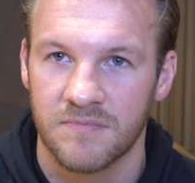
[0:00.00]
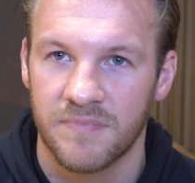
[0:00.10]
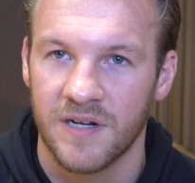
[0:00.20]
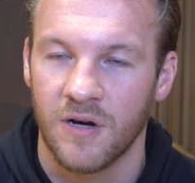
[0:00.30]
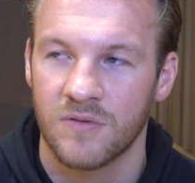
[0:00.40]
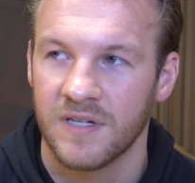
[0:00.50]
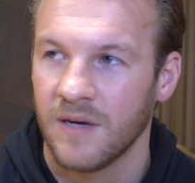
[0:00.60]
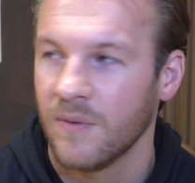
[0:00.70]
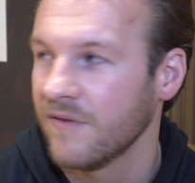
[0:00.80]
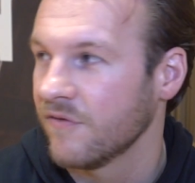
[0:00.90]
been holding
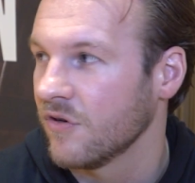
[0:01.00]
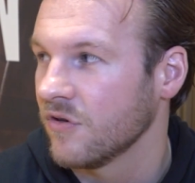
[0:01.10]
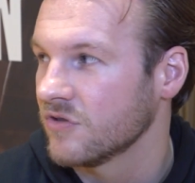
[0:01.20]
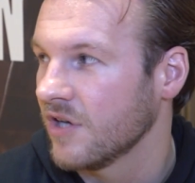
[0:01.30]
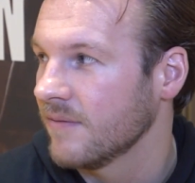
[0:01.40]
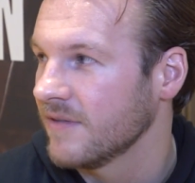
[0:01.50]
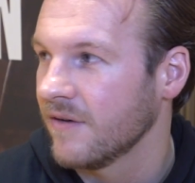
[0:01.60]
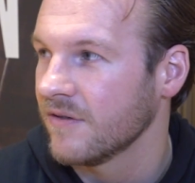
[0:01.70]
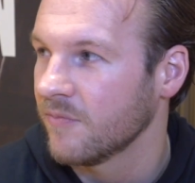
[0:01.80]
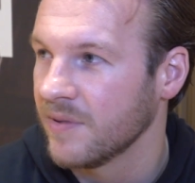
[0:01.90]
that weight for a long time
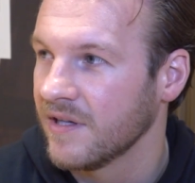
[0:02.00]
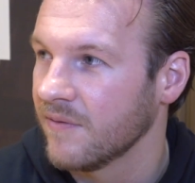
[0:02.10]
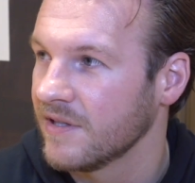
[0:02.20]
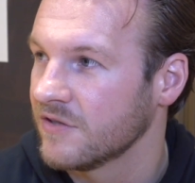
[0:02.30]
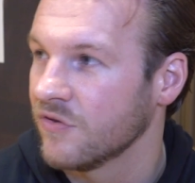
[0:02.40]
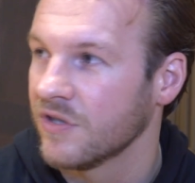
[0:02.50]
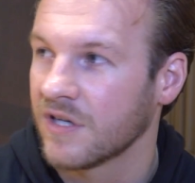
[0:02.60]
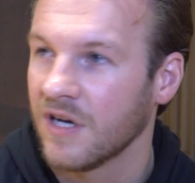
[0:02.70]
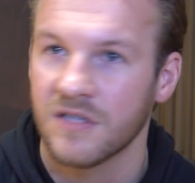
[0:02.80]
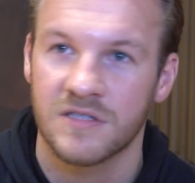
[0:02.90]
now, and I've been there when he's doing the
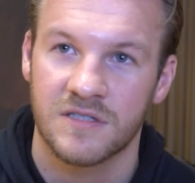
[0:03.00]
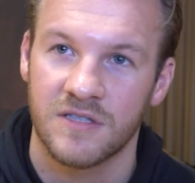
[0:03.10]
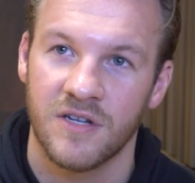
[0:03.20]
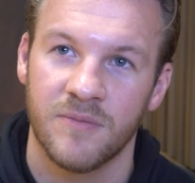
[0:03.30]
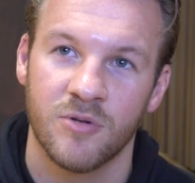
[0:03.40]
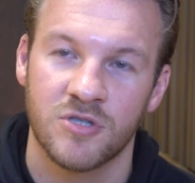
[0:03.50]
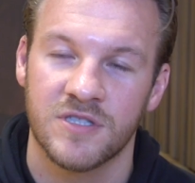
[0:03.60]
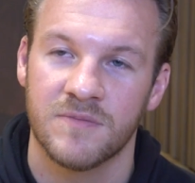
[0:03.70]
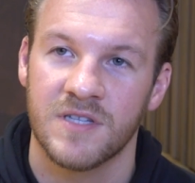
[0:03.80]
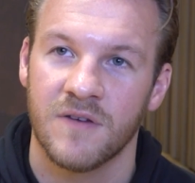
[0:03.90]
cuts. You know, he
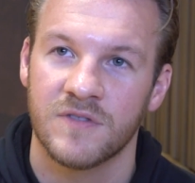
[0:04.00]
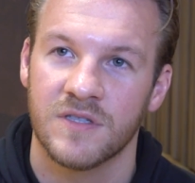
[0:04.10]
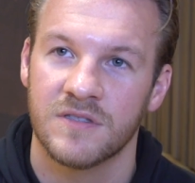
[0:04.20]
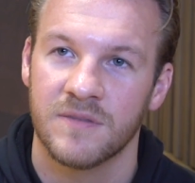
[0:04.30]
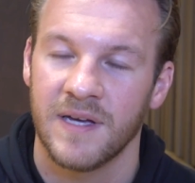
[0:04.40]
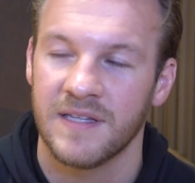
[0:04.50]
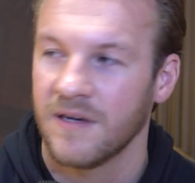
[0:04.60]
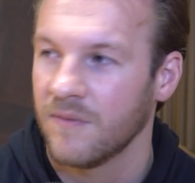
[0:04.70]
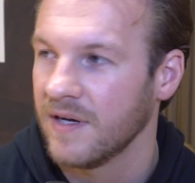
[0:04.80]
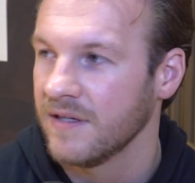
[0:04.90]
pushes himself to, to make
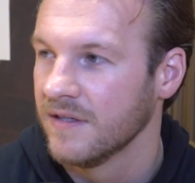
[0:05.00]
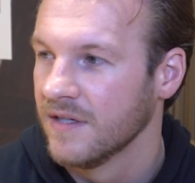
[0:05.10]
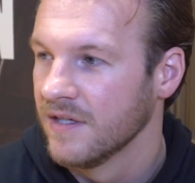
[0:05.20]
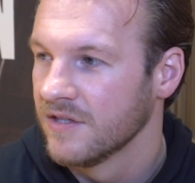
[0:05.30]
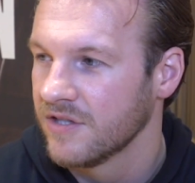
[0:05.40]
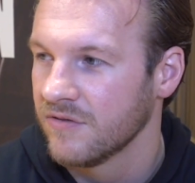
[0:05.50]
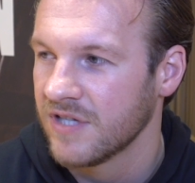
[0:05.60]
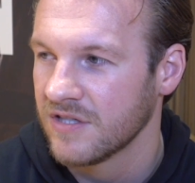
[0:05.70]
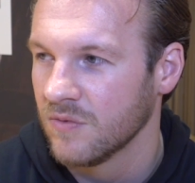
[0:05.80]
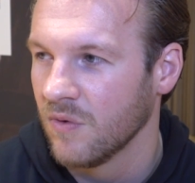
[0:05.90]
that weight. So he'll
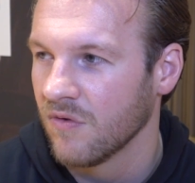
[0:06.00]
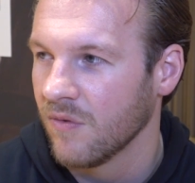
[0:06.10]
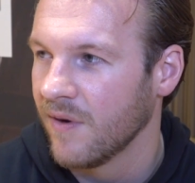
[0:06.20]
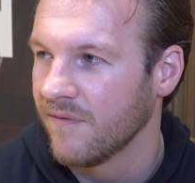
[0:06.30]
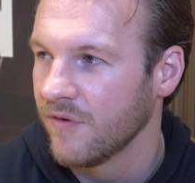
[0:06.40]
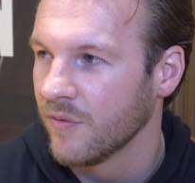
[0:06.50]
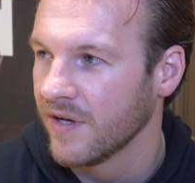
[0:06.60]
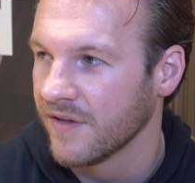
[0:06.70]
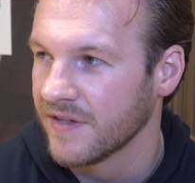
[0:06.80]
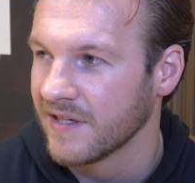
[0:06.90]
test the water at
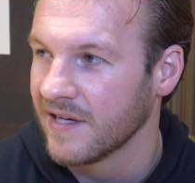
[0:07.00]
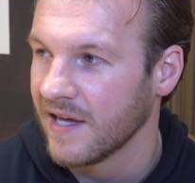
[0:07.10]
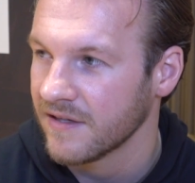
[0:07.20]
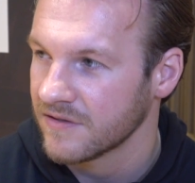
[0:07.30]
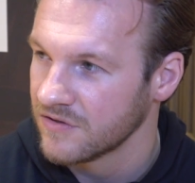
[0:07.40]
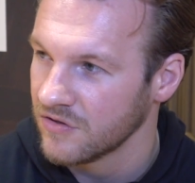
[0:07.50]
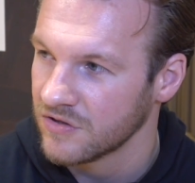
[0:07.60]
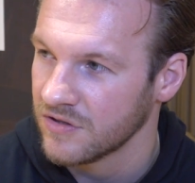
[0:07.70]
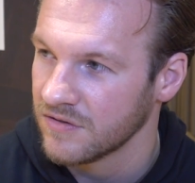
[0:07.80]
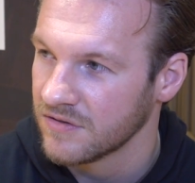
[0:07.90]
140, I think, next. Not
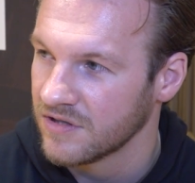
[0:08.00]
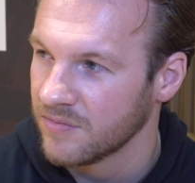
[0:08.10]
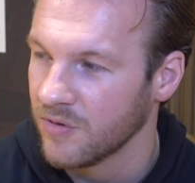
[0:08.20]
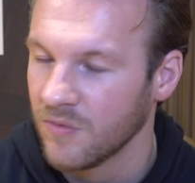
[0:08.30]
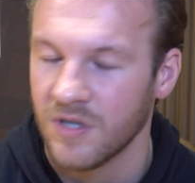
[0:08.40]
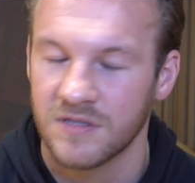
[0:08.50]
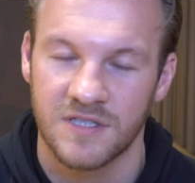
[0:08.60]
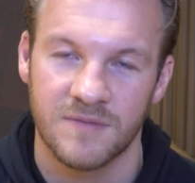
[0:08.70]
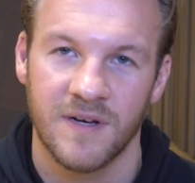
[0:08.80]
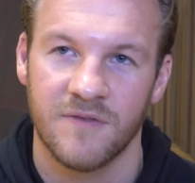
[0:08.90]
to, to put words in
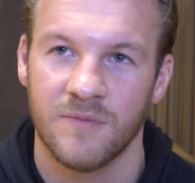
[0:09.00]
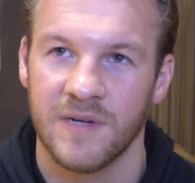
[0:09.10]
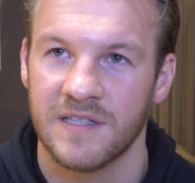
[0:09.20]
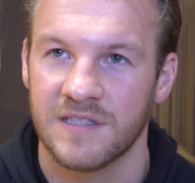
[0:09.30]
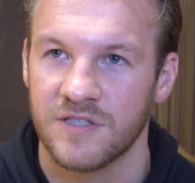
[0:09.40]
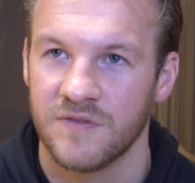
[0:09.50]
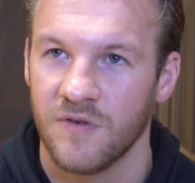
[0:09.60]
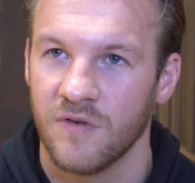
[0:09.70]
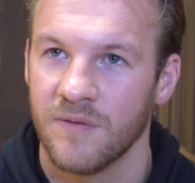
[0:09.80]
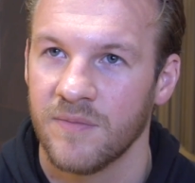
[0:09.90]
his mouth or make decisions
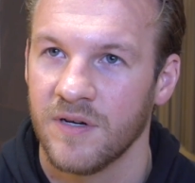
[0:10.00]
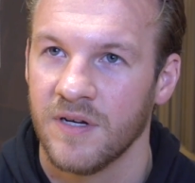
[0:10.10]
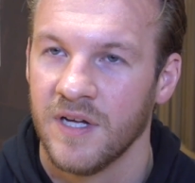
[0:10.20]
for him, but